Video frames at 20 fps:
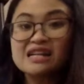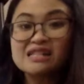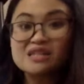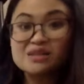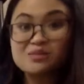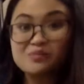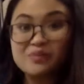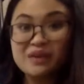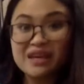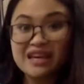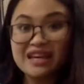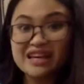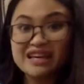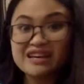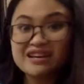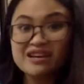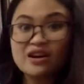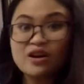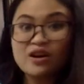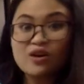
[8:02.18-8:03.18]
speak
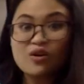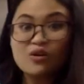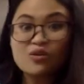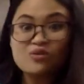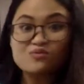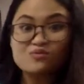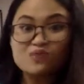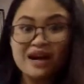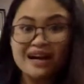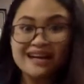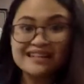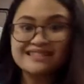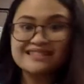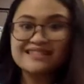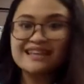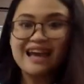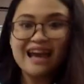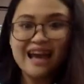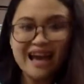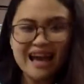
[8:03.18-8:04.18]
or write
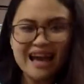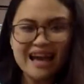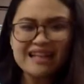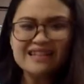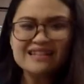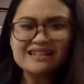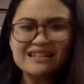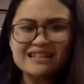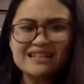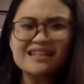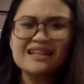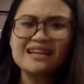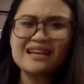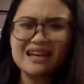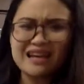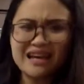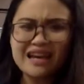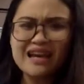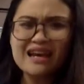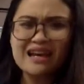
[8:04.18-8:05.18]
any
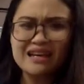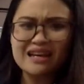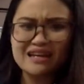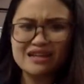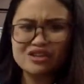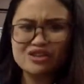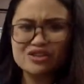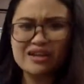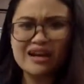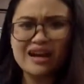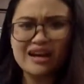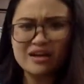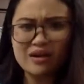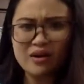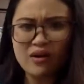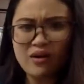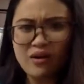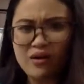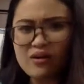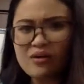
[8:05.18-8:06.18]
English at
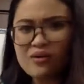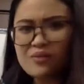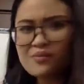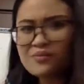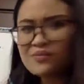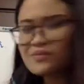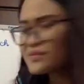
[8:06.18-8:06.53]
all,